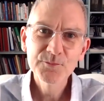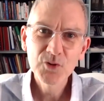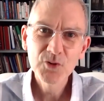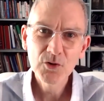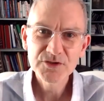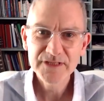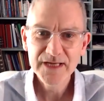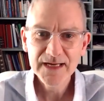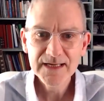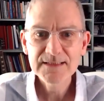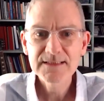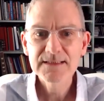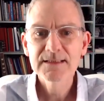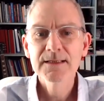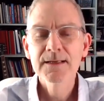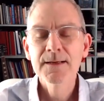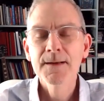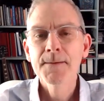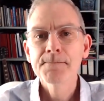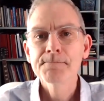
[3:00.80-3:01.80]
projects.
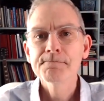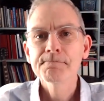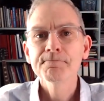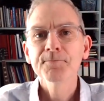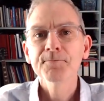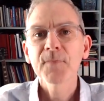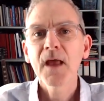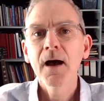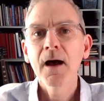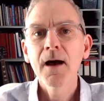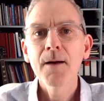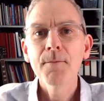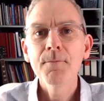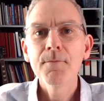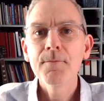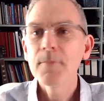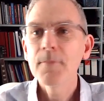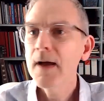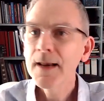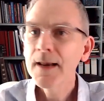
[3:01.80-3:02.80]

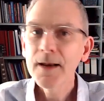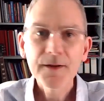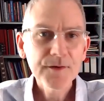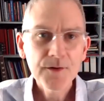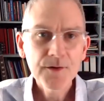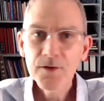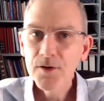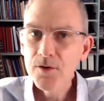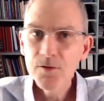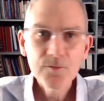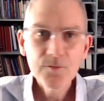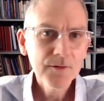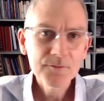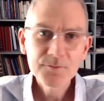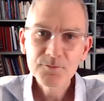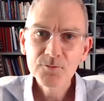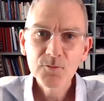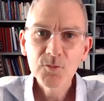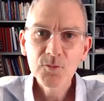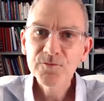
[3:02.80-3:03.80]
And I don't
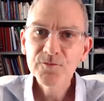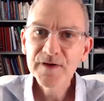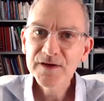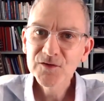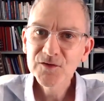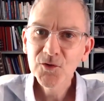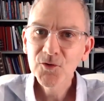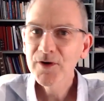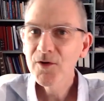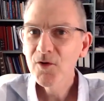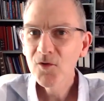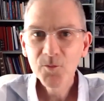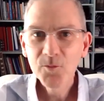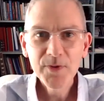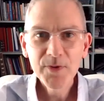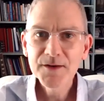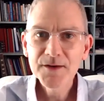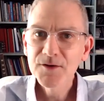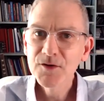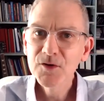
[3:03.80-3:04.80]
know, Viktorija or
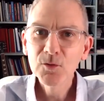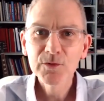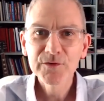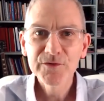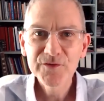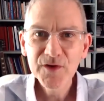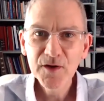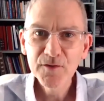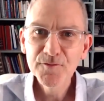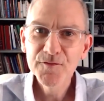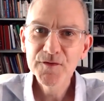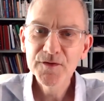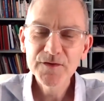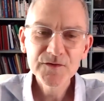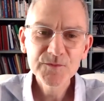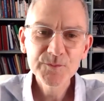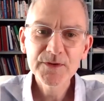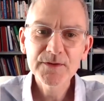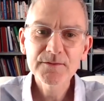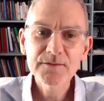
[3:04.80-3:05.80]
Brendan, who wants to go
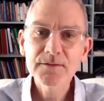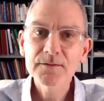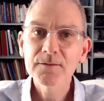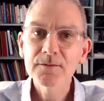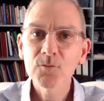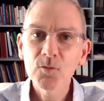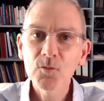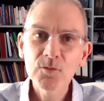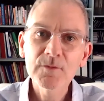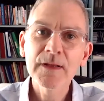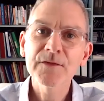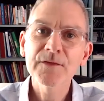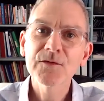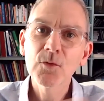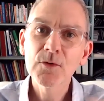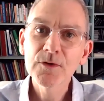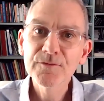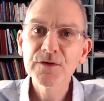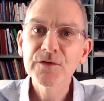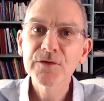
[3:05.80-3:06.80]
first, but let's
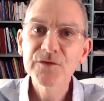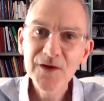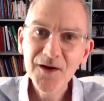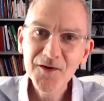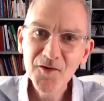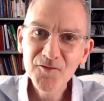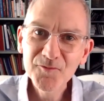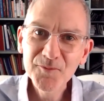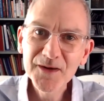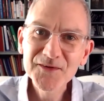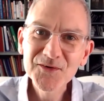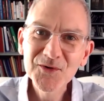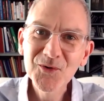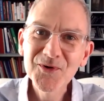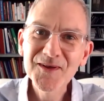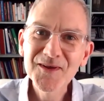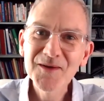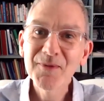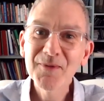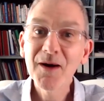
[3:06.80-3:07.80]
one of you start off by
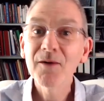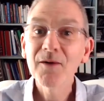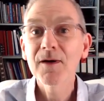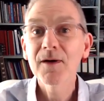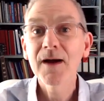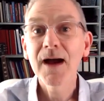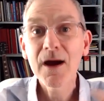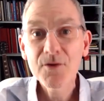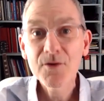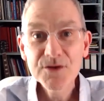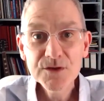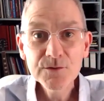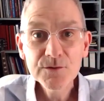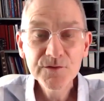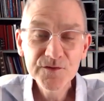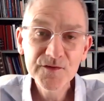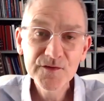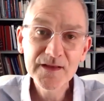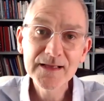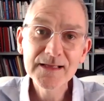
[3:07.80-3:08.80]
talking about how you
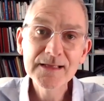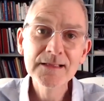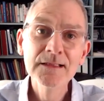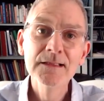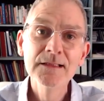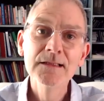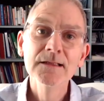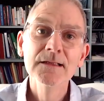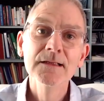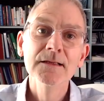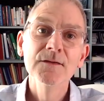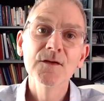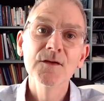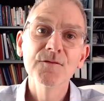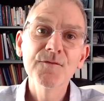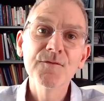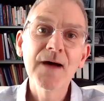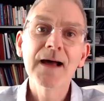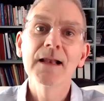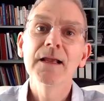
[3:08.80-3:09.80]
see the
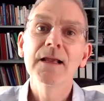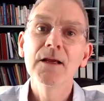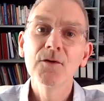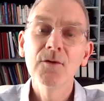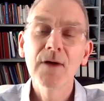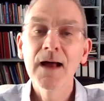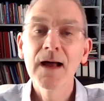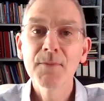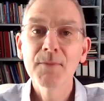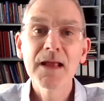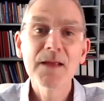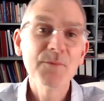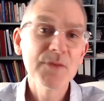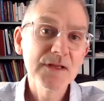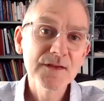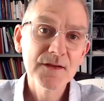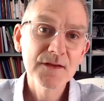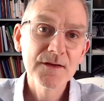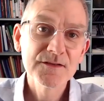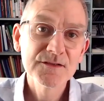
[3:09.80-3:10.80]
value and
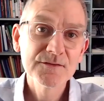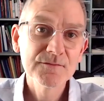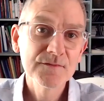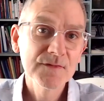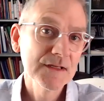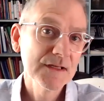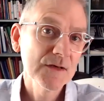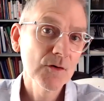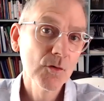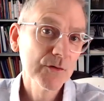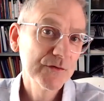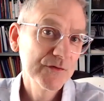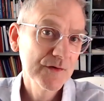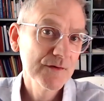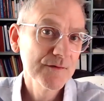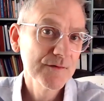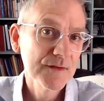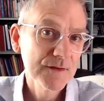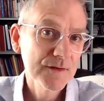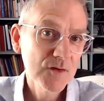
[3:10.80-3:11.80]
maybe also
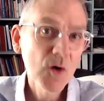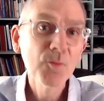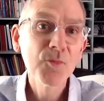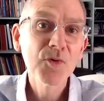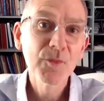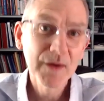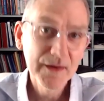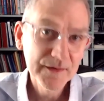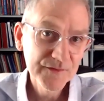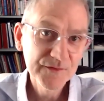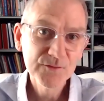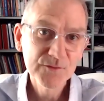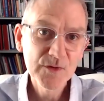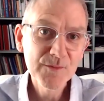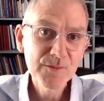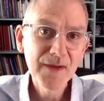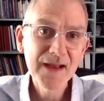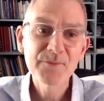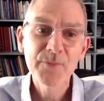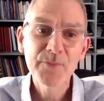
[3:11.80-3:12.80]
the compromises we
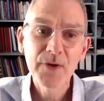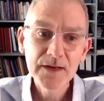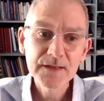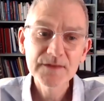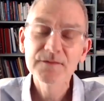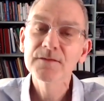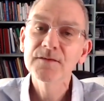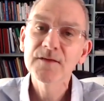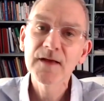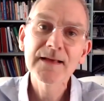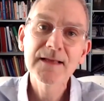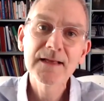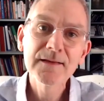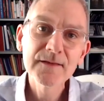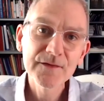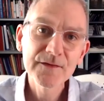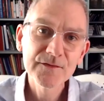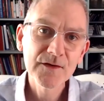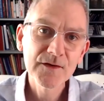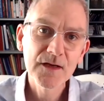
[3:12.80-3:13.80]
make by taking
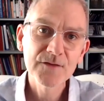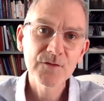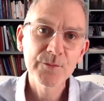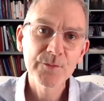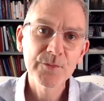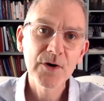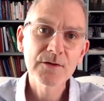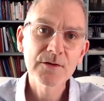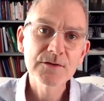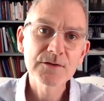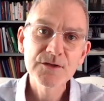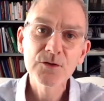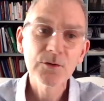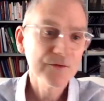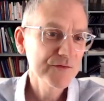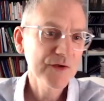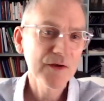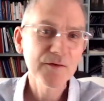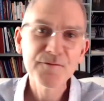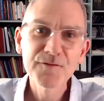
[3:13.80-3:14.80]
this kind of approach. Who
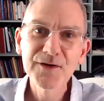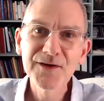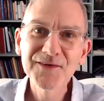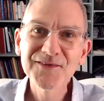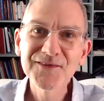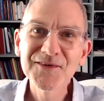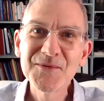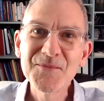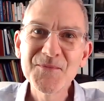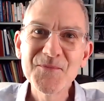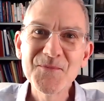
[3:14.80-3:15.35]
wants to go first?